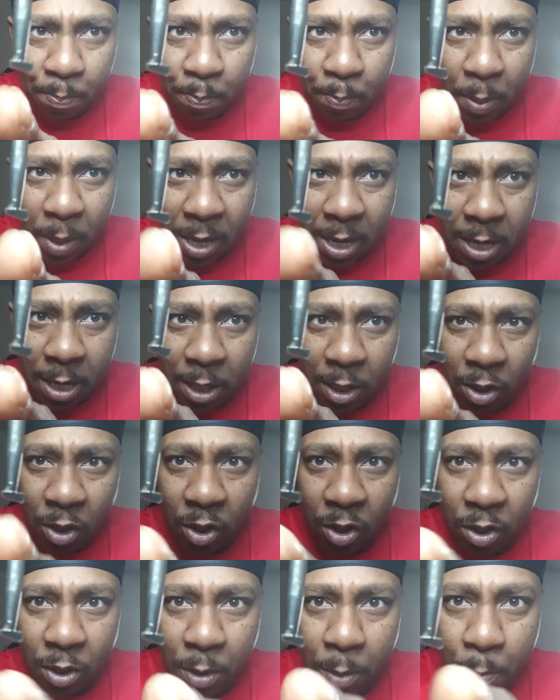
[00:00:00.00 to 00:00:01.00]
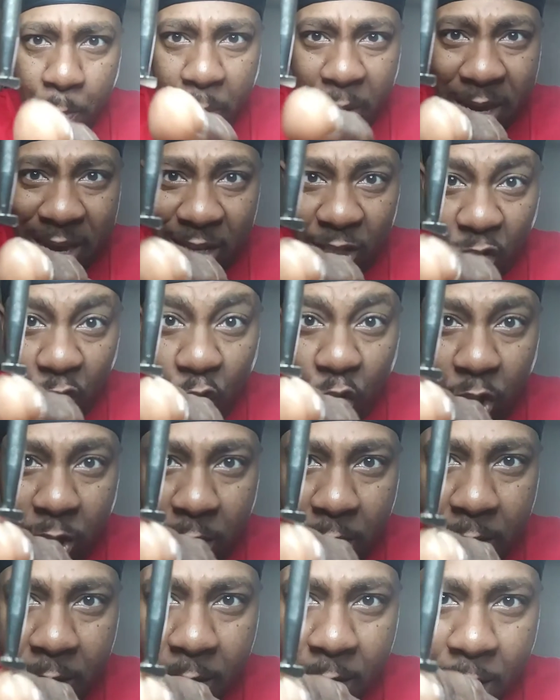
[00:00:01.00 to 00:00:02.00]
pitched, pitched
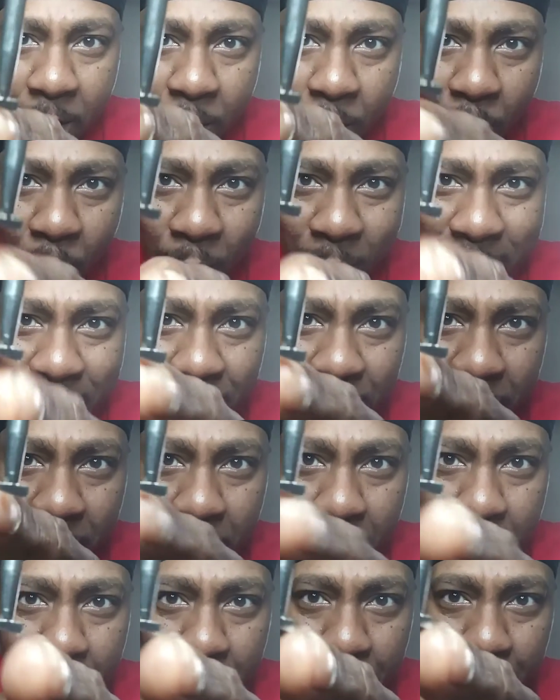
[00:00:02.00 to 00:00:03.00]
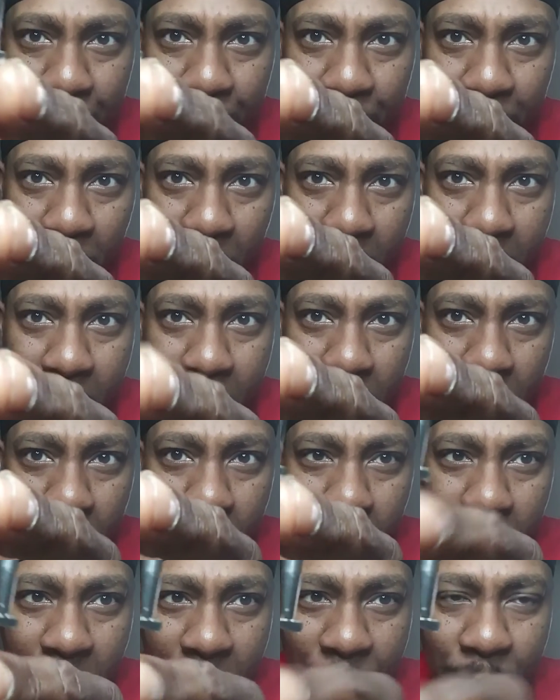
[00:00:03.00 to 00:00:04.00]
right there
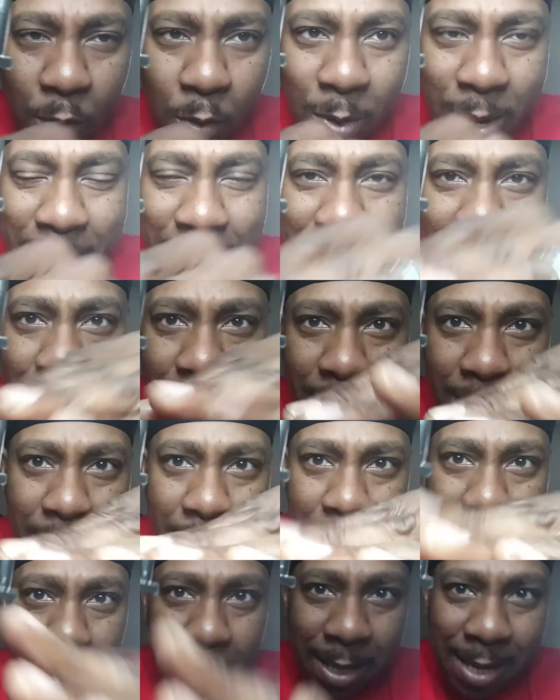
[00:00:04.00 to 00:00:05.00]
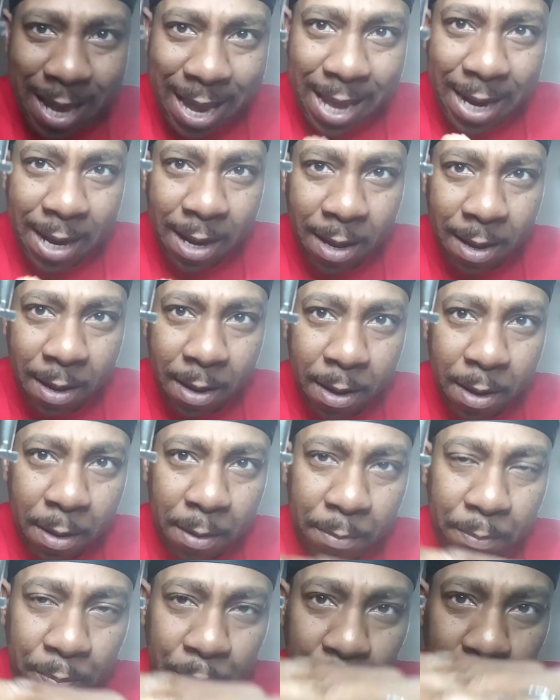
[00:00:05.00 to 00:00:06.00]
to give you that that
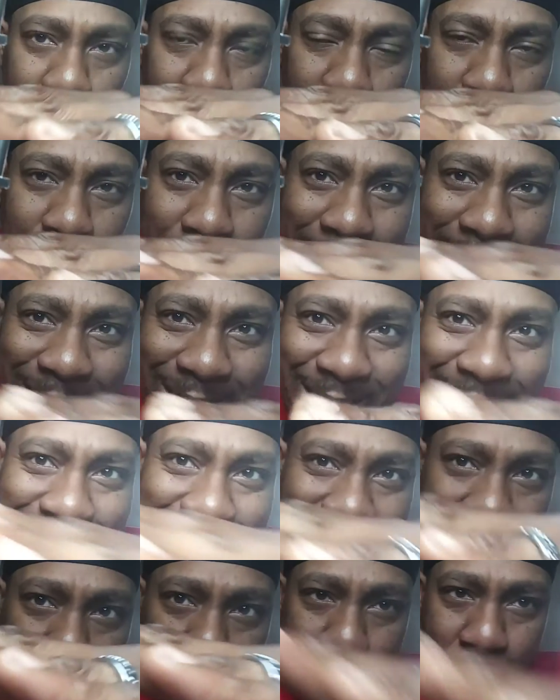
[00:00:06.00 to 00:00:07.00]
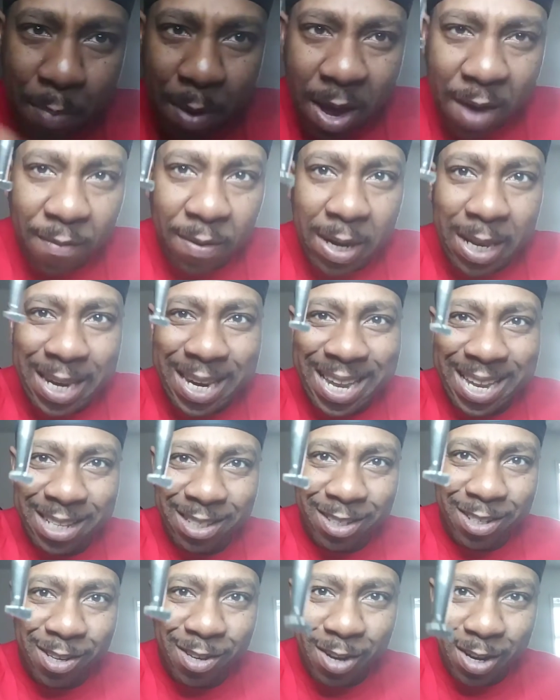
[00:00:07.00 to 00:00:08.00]
um, that deep beveling
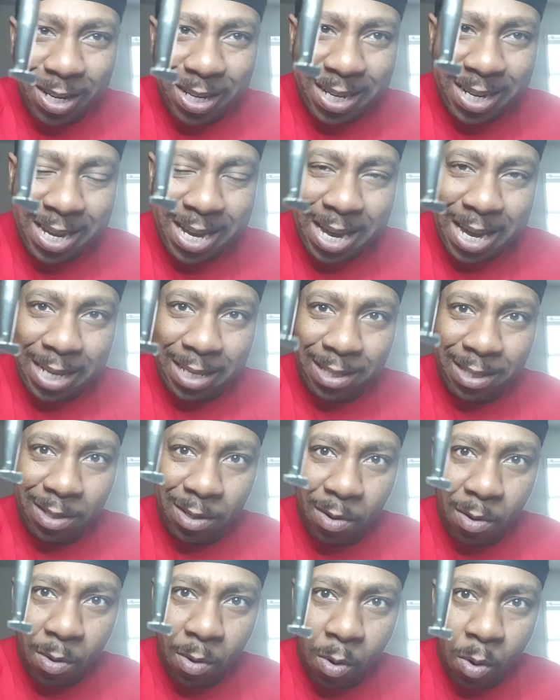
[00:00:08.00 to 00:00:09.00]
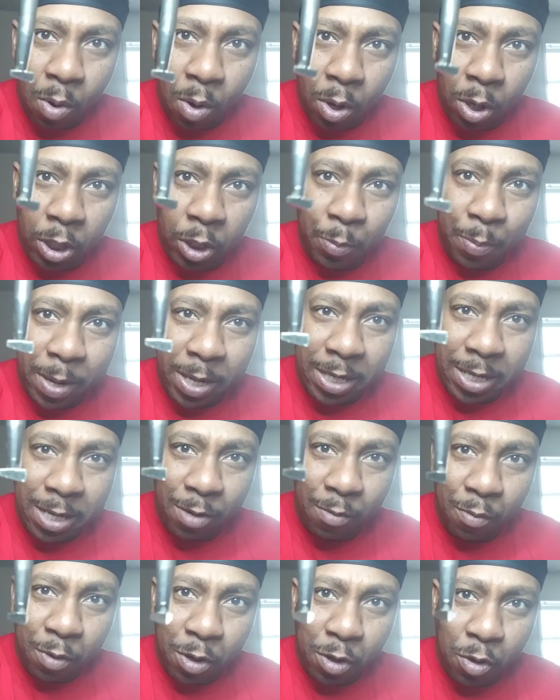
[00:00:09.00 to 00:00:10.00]
into your cuts, or
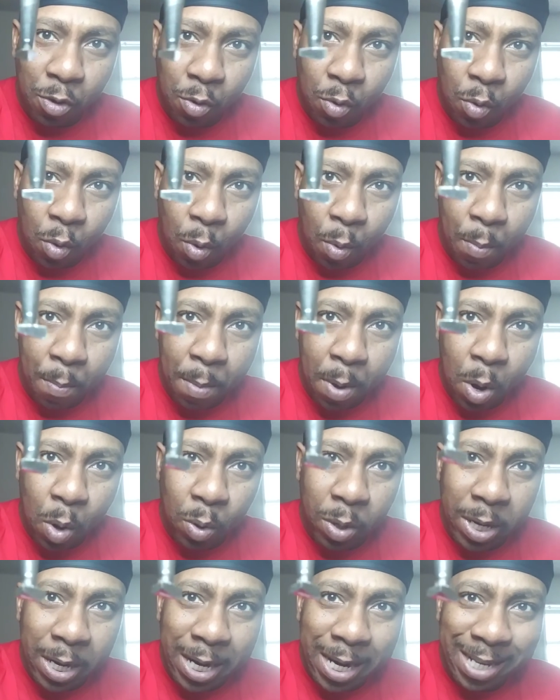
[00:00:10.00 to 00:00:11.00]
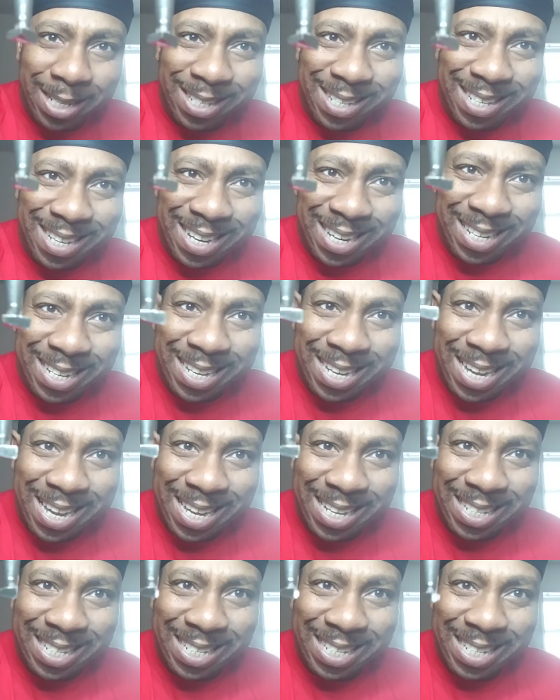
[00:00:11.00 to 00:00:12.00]
especially when you are molding into your
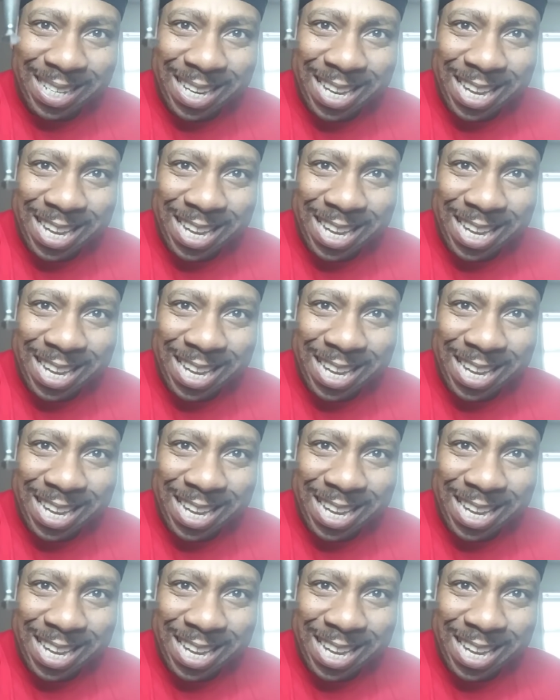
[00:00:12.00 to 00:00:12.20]
cuts.